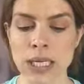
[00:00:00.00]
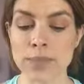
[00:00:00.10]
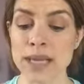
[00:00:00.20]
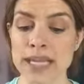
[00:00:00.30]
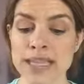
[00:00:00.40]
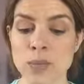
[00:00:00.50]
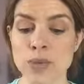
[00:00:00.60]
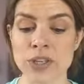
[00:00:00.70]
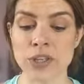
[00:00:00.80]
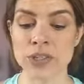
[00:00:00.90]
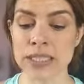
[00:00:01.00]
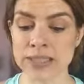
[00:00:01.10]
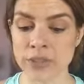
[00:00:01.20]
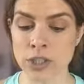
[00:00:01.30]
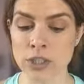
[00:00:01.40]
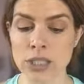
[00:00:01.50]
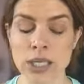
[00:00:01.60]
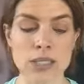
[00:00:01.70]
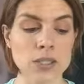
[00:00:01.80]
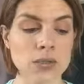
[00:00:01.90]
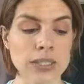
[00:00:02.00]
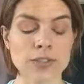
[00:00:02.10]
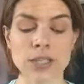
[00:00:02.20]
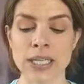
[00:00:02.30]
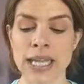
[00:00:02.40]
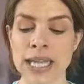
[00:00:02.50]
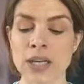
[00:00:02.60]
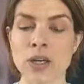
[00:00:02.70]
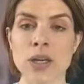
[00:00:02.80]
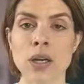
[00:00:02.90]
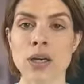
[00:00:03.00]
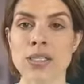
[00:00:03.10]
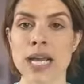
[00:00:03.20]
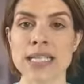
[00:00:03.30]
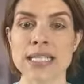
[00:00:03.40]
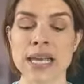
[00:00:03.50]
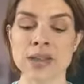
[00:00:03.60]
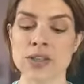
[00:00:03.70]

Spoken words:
Anything with your liver, so liver and anger are tied together.